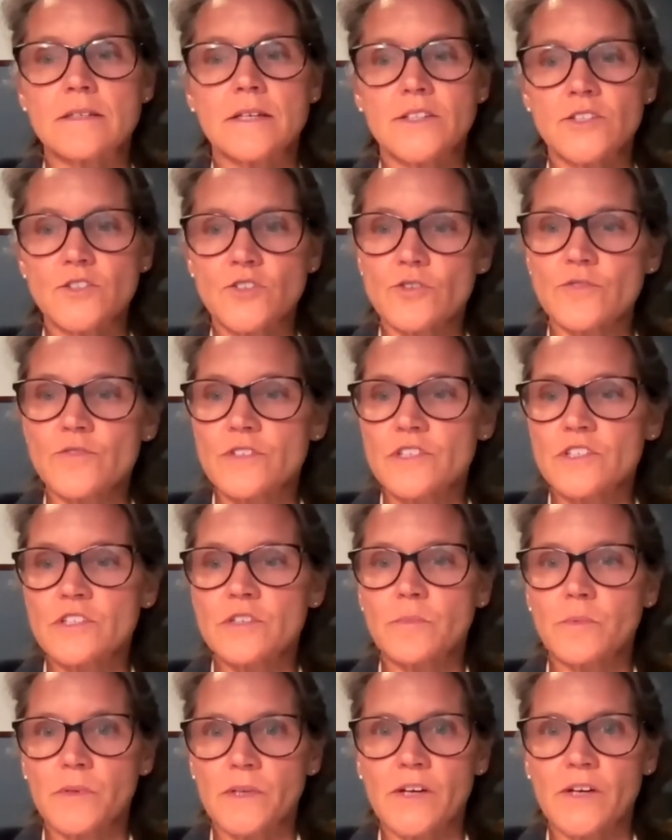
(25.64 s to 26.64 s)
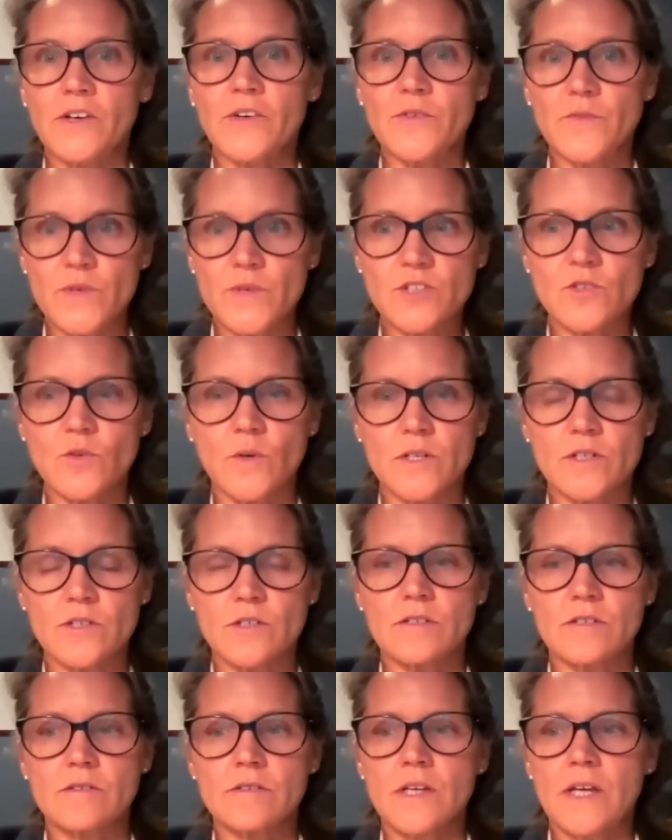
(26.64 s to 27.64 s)
interdisciplinary
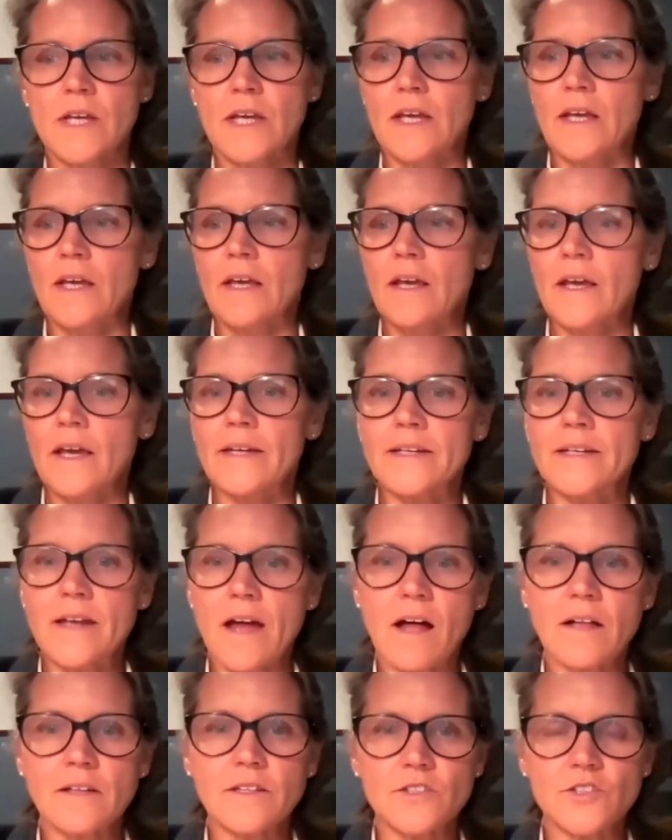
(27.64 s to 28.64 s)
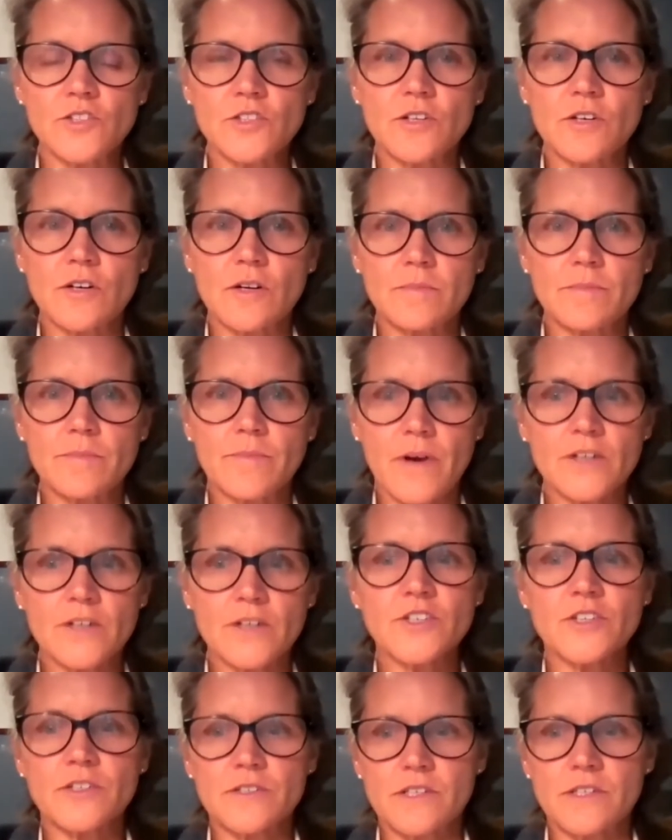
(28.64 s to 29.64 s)
resources and knowledge that our
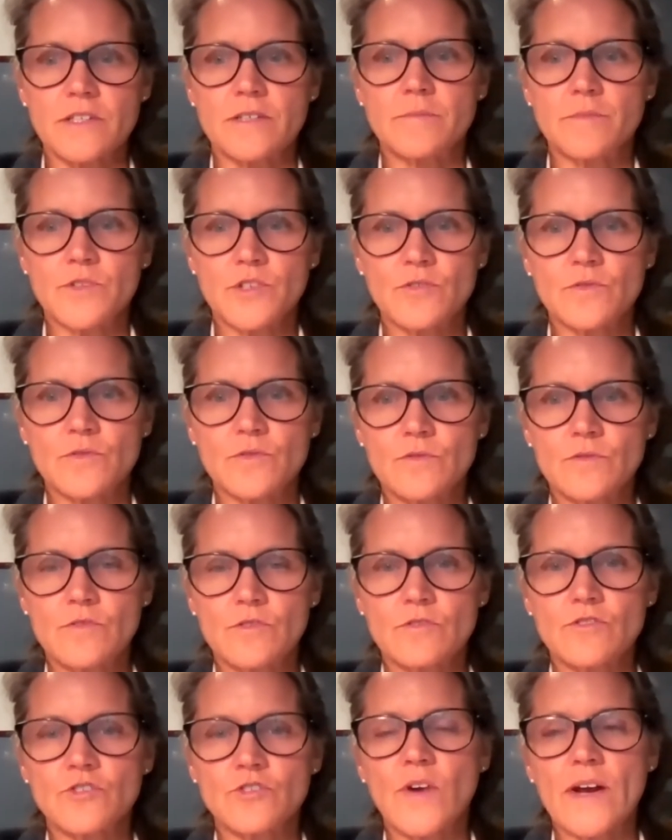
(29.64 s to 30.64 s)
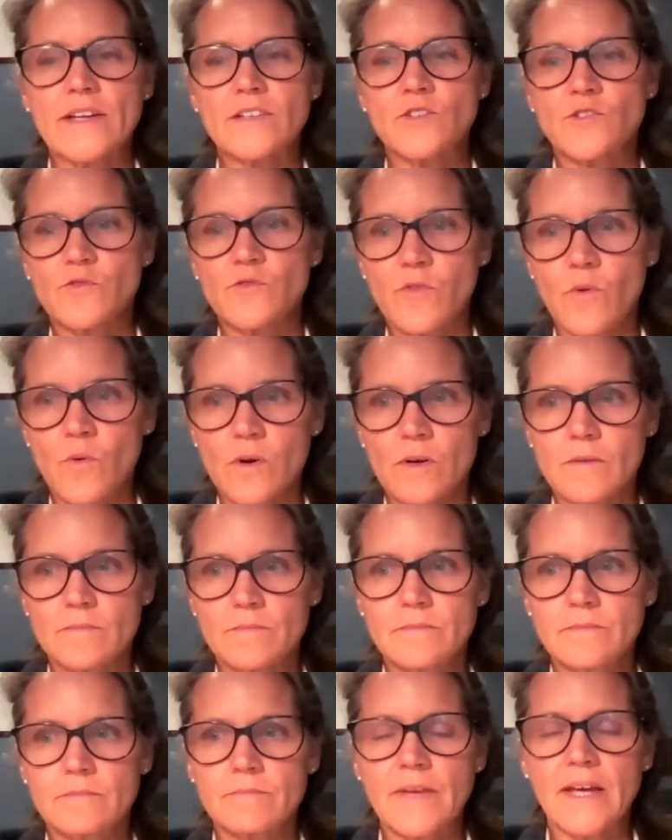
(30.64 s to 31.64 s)
project teams use to
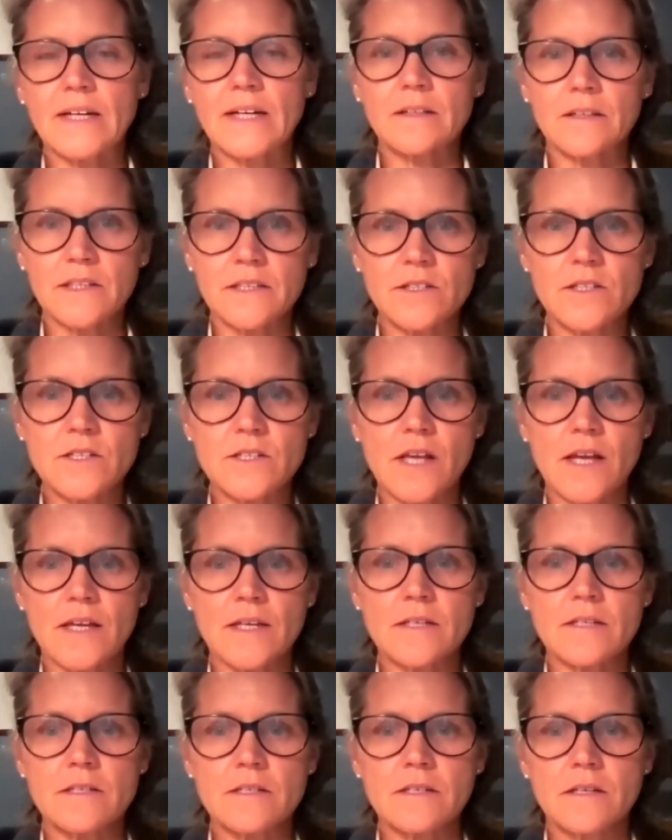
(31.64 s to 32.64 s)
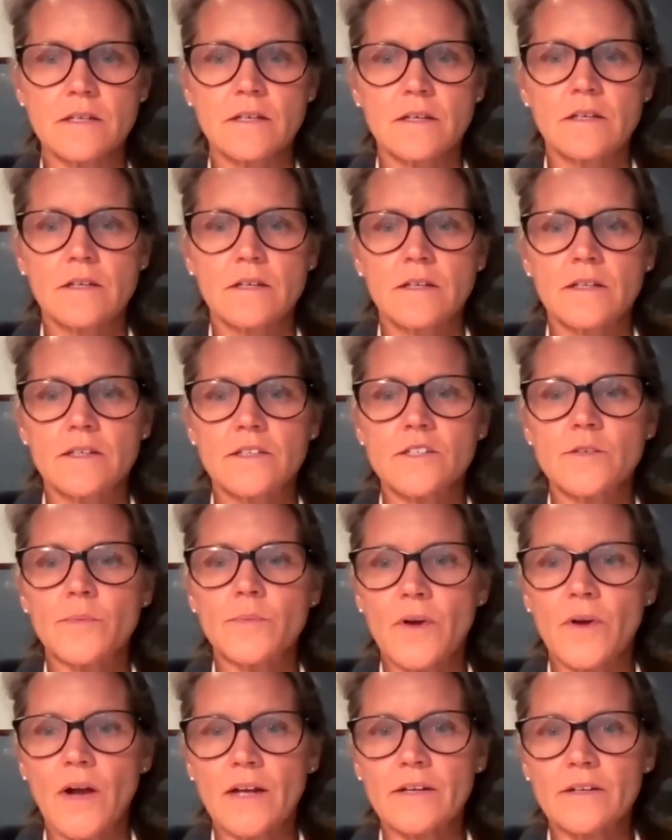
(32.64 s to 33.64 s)
transform medical insights into
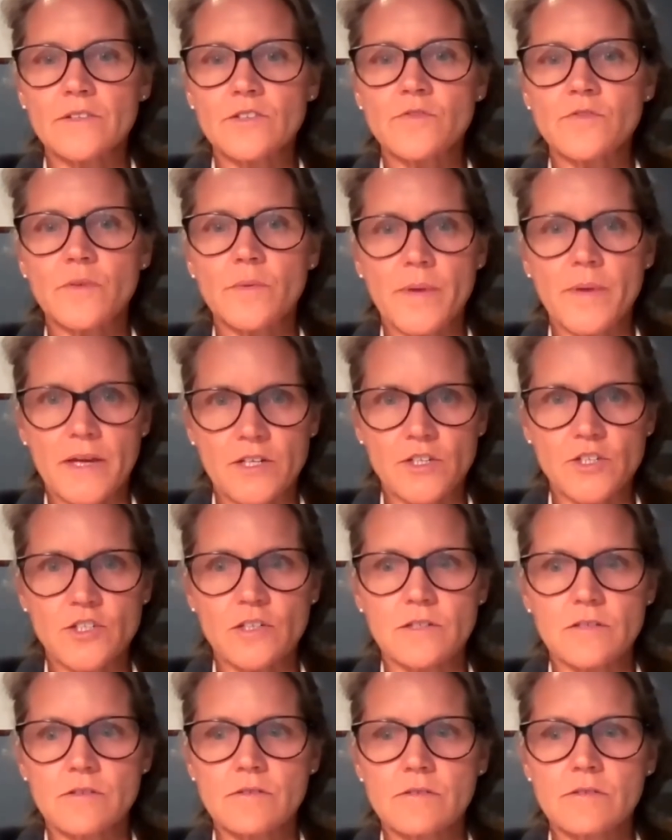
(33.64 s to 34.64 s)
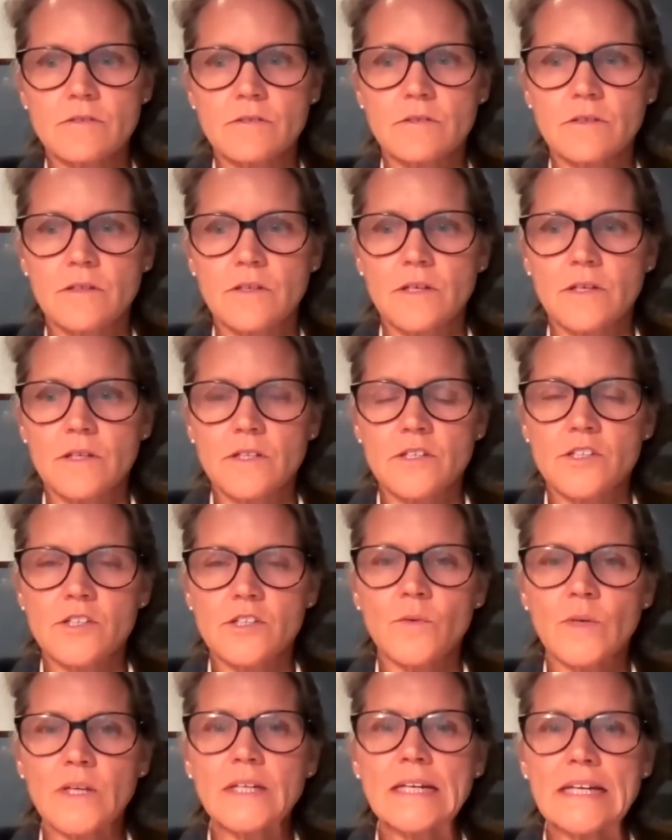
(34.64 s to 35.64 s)
products for patients.
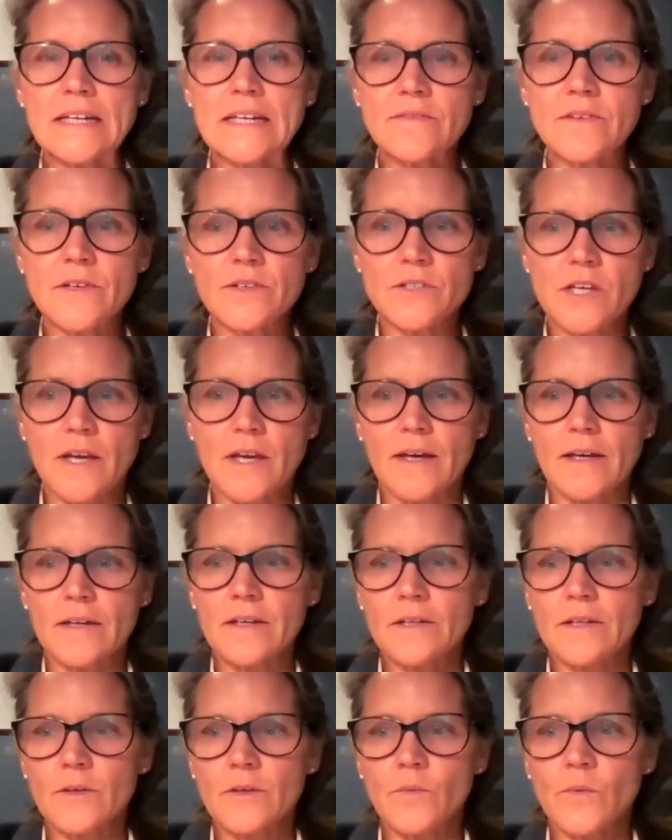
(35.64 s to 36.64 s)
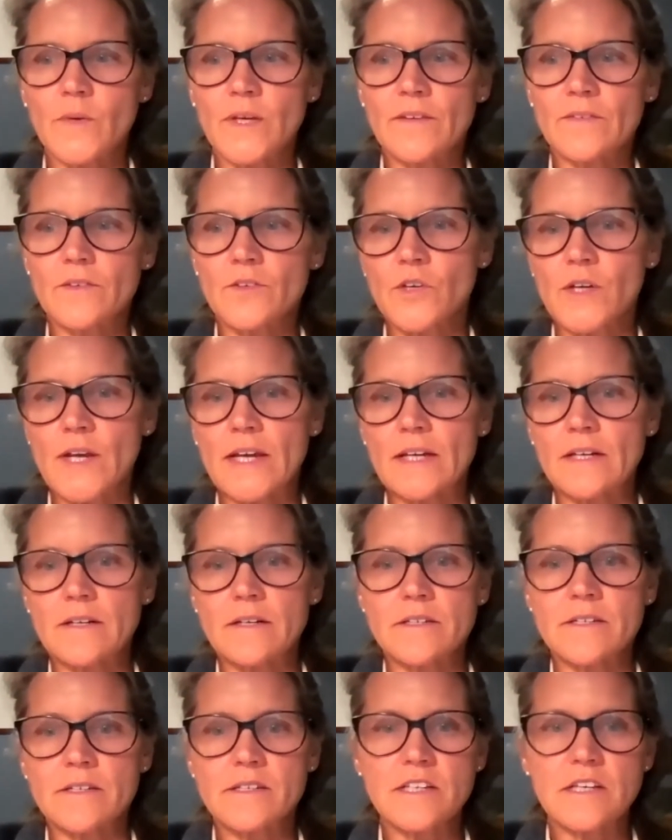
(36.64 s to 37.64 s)
So in Evotec, we have created
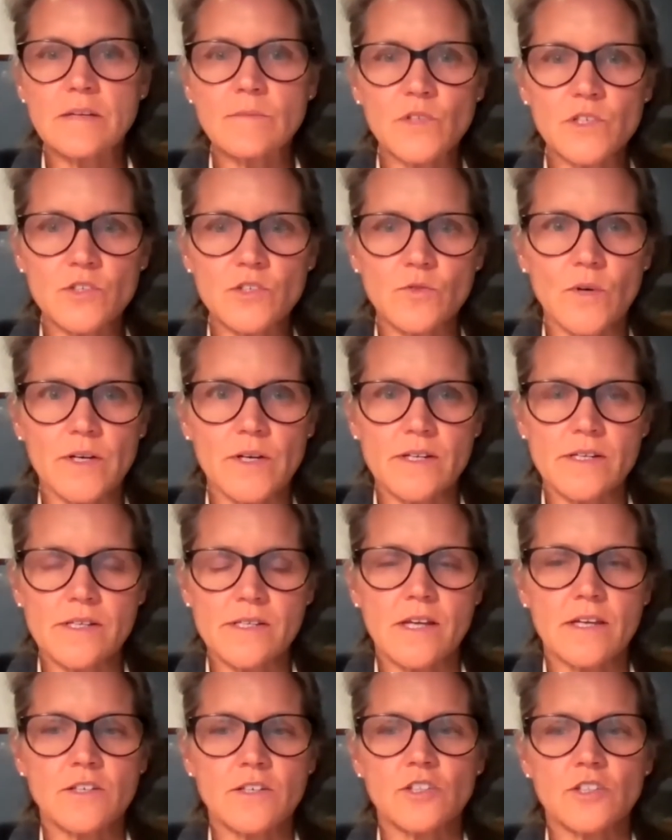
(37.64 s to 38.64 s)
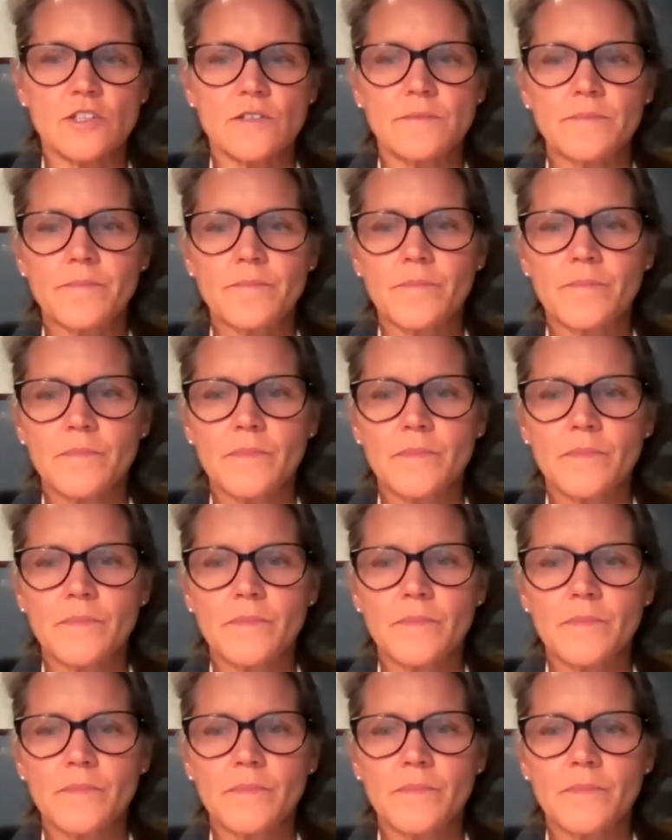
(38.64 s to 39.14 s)
a seamless organization